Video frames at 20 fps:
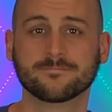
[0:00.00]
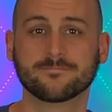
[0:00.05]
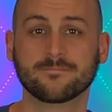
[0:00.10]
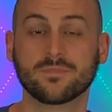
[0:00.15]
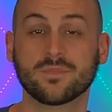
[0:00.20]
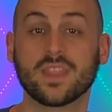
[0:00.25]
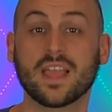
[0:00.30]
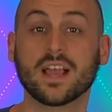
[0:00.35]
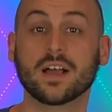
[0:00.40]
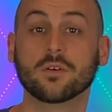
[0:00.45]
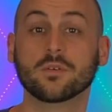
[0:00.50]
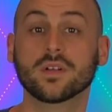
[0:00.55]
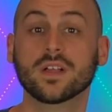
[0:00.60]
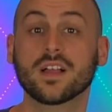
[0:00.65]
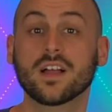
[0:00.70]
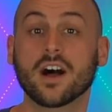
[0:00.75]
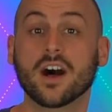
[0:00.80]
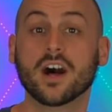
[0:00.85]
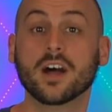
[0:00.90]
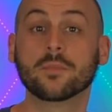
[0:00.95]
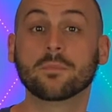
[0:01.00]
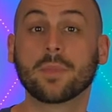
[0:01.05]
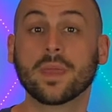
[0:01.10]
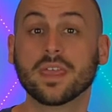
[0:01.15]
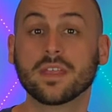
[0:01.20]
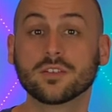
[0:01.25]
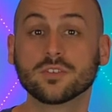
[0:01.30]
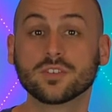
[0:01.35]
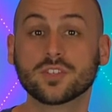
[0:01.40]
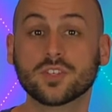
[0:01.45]
Now, on
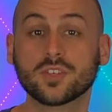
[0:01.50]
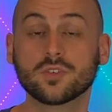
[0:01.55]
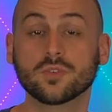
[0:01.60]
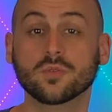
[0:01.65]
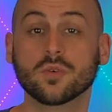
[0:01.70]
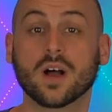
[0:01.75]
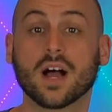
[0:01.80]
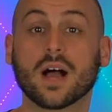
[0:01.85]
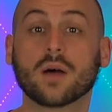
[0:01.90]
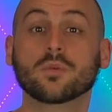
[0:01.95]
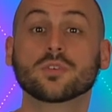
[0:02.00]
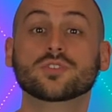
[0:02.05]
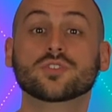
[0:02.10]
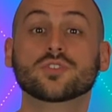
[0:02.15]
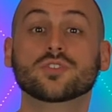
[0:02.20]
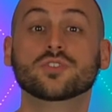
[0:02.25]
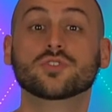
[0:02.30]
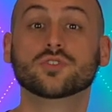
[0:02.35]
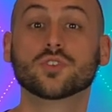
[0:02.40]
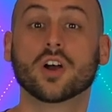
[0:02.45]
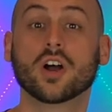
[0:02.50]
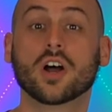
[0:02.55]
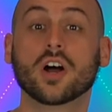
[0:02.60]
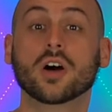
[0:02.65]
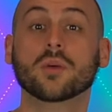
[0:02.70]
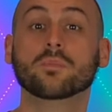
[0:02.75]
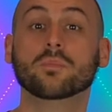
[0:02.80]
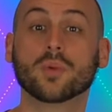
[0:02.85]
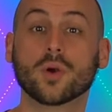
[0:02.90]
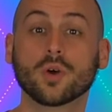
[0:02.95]
panel two, I want you to draw
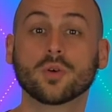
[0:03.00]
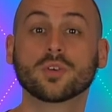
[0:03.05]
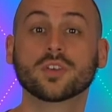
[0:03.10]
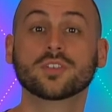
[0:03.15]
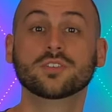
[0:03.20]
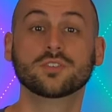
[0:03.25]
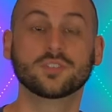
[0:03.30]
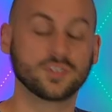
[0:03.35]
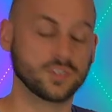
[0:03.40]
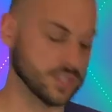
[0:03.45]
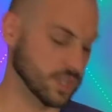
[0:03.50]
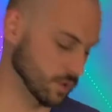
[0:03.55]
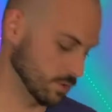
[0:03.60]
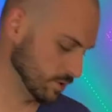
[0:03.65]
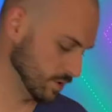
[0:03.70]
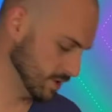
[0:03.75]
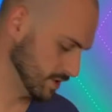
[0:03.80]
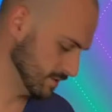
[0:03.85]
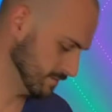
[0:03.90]
a broken yoke.